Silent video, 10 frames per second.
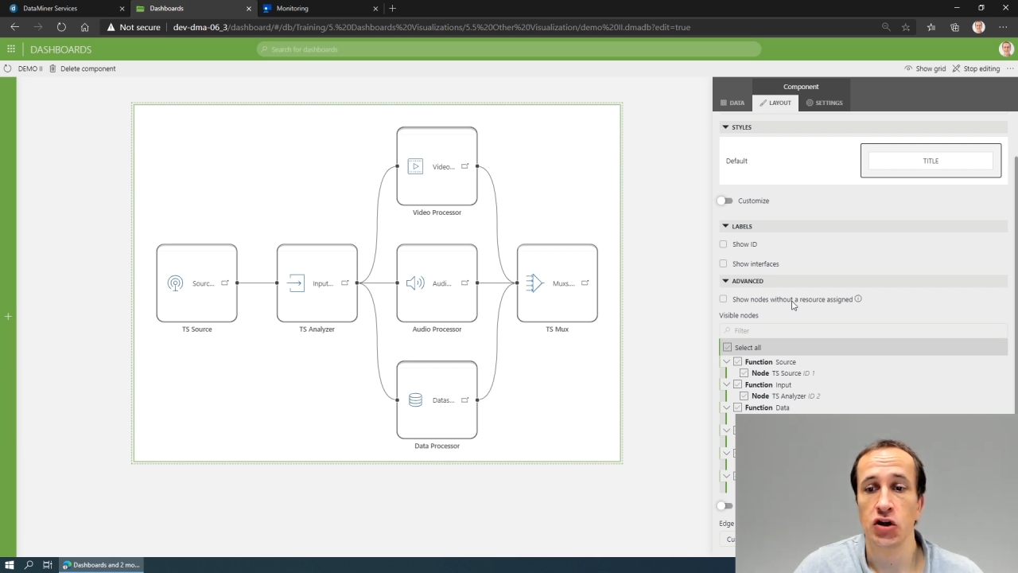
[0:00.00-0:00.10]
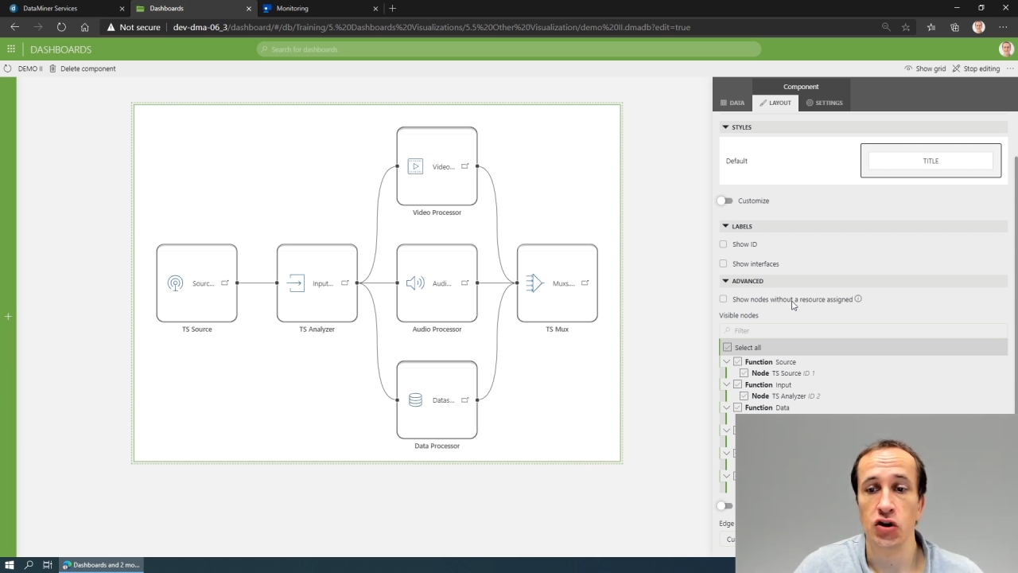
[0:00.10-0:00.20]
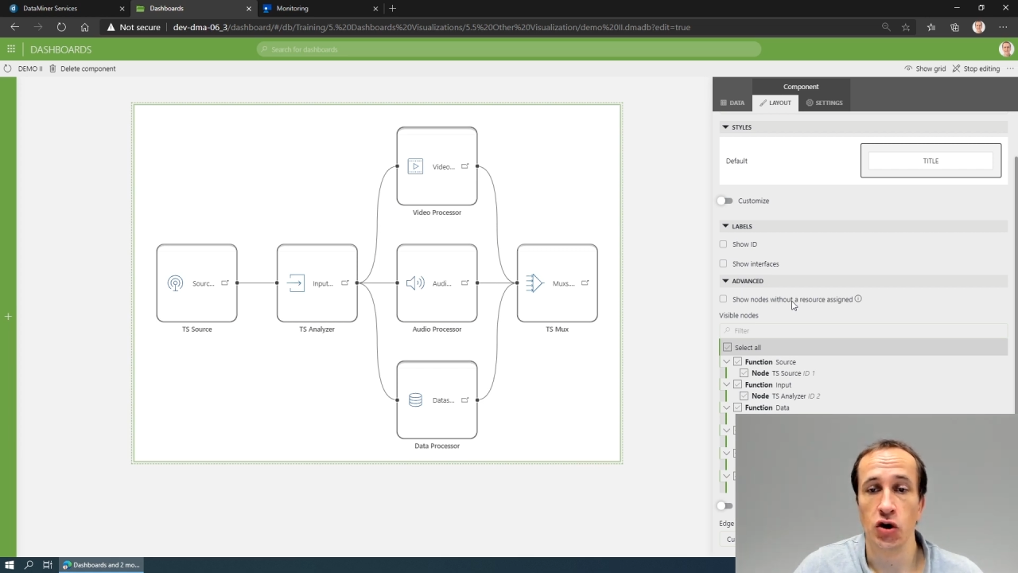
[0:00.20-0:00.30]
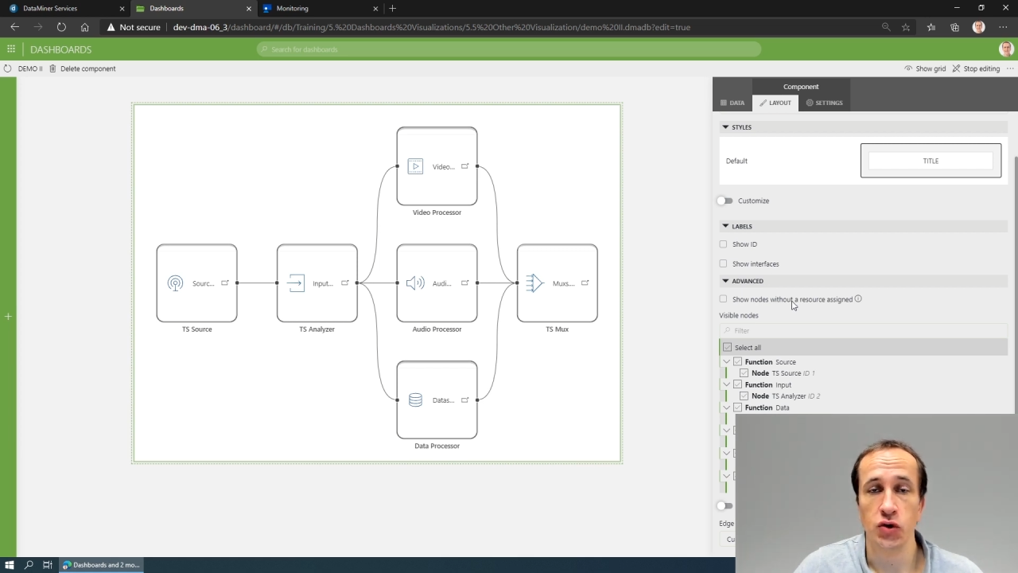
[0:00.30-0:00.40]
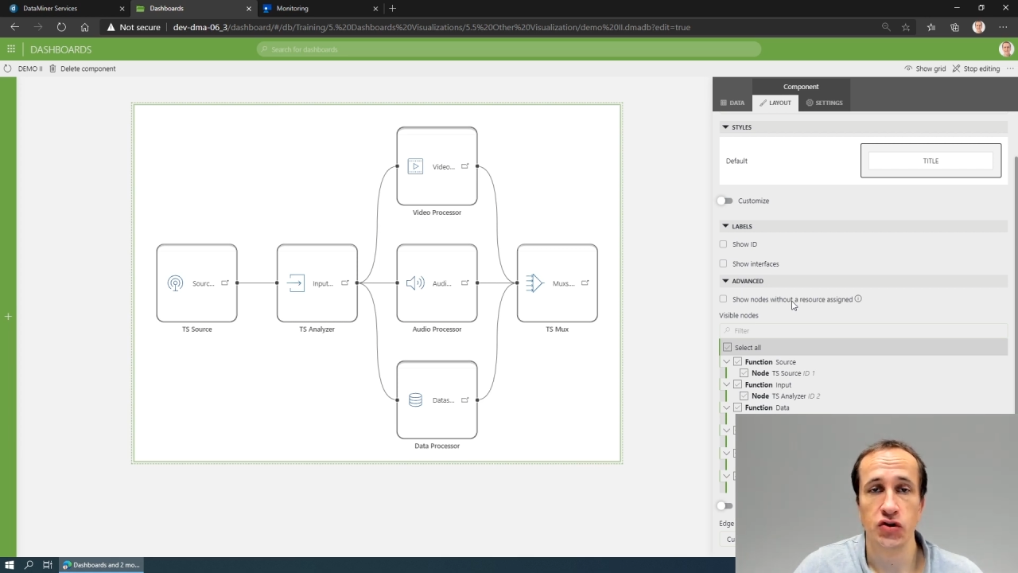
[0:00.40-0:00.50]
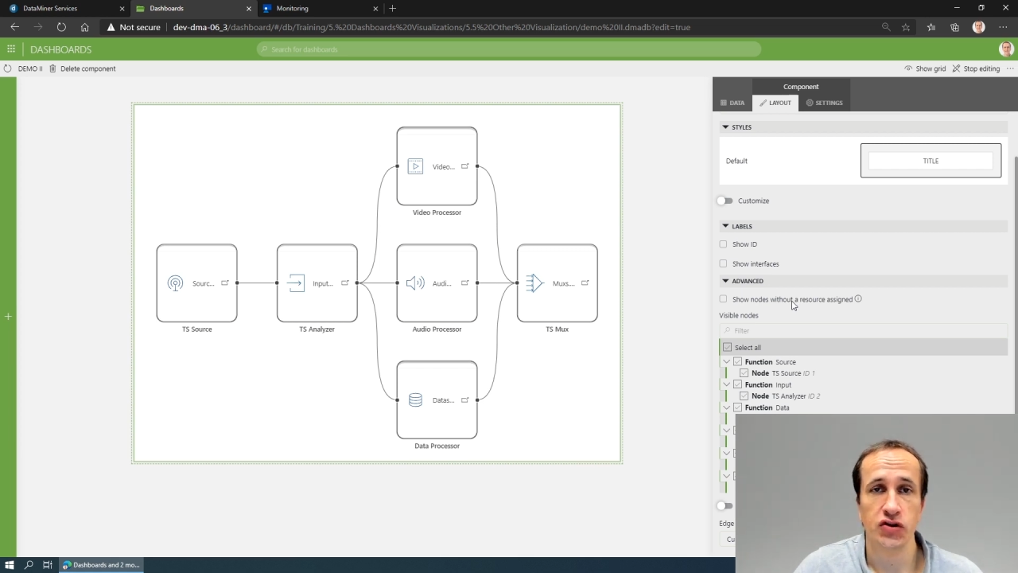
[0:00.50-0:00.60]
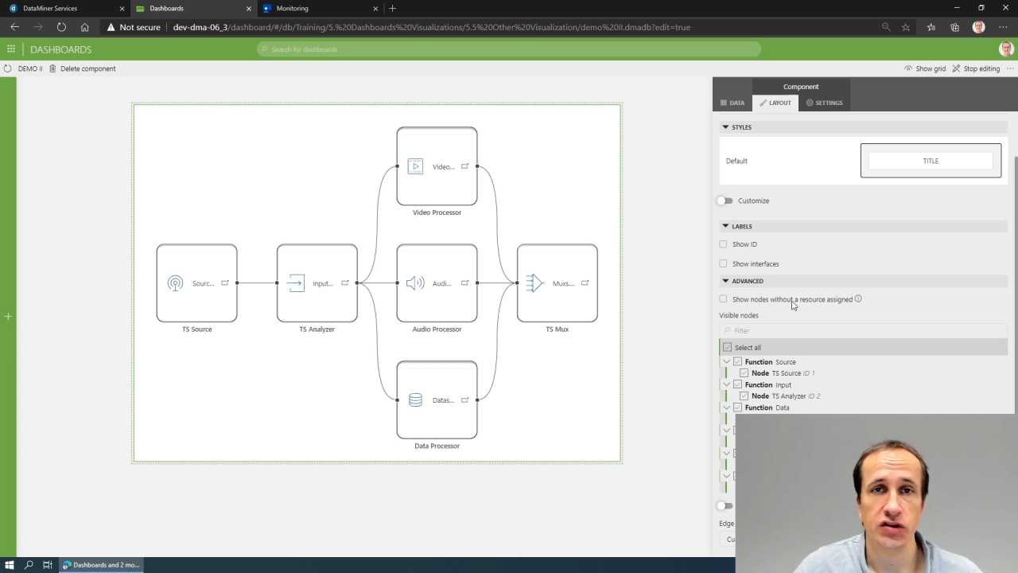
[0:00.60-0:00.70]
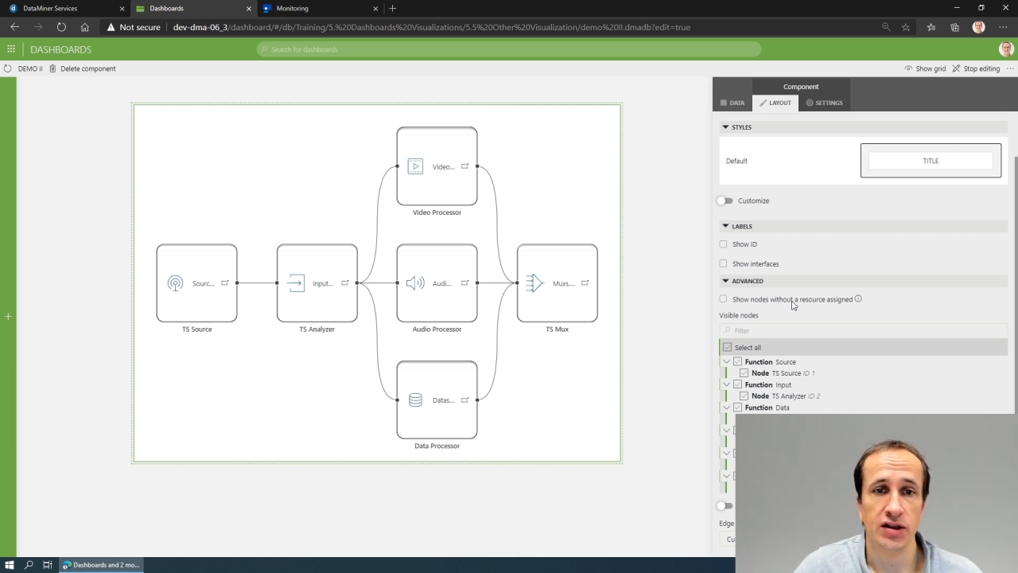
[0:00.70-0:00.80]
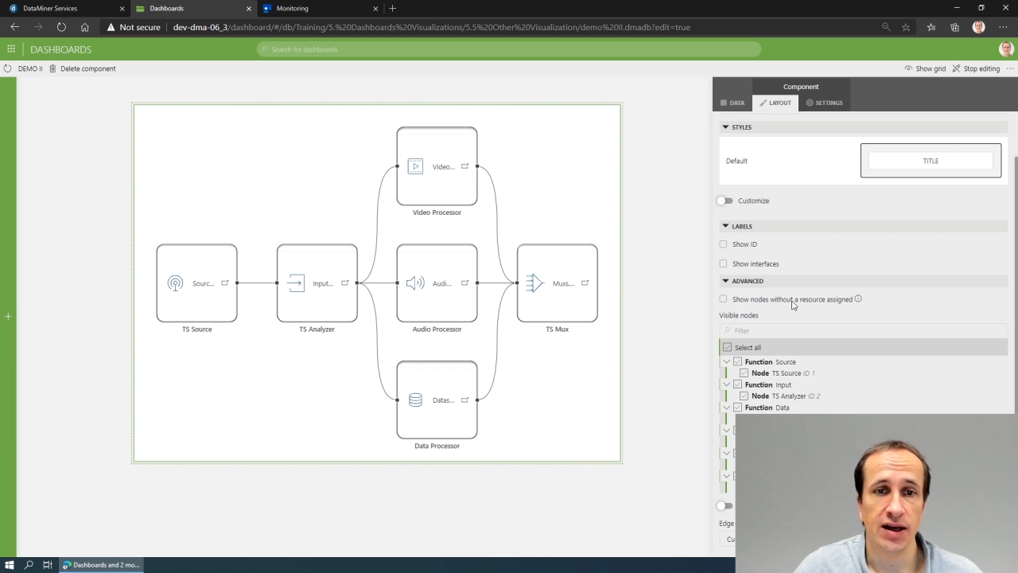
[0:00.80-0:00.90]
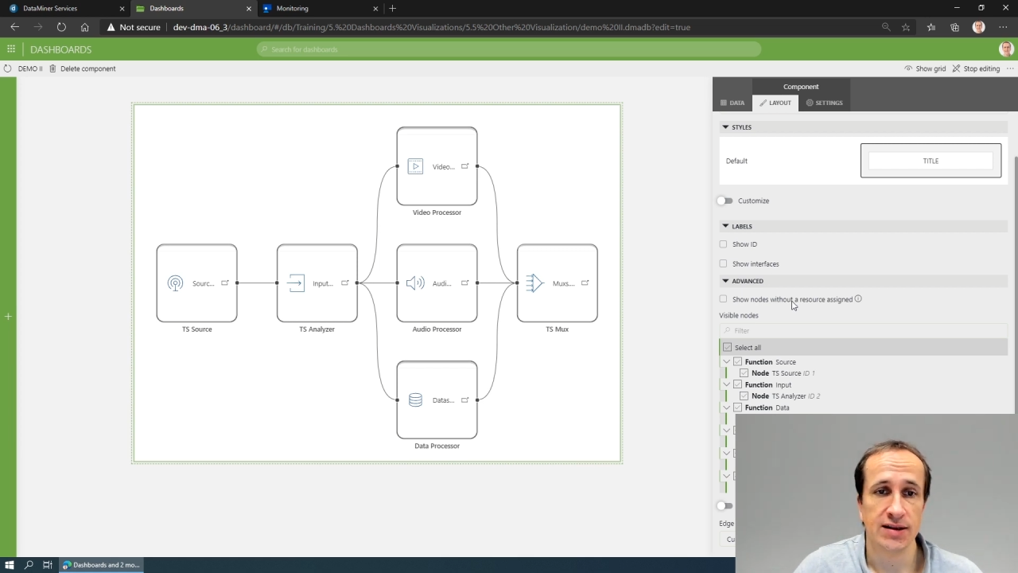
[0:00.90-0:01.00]
nodes
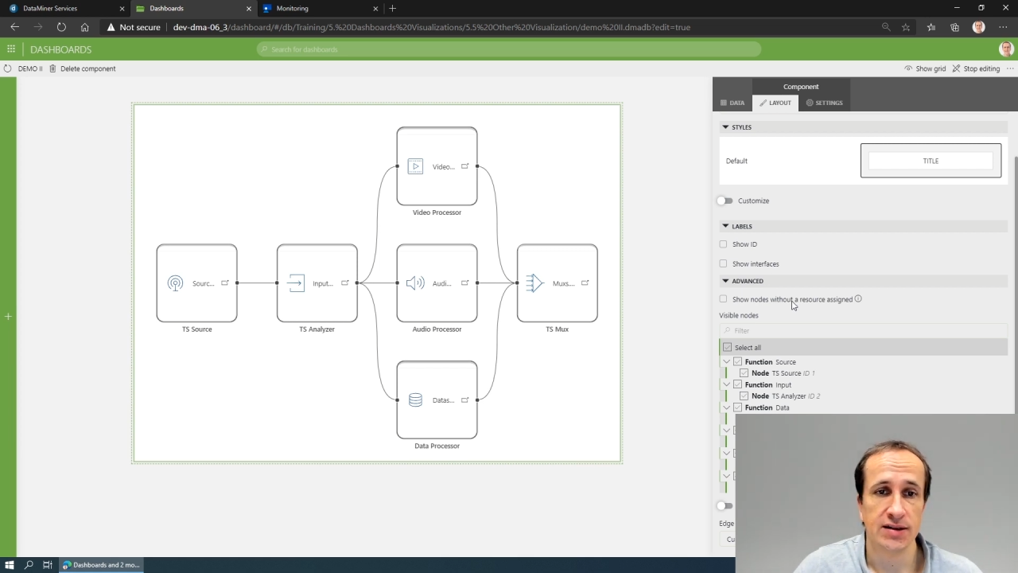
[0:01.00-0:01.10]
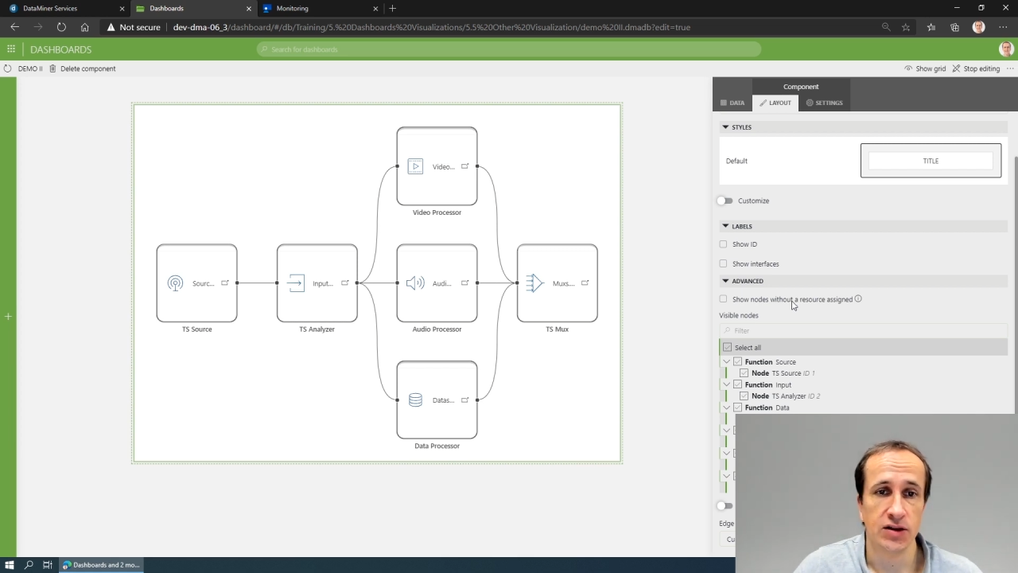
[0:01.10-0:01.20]
that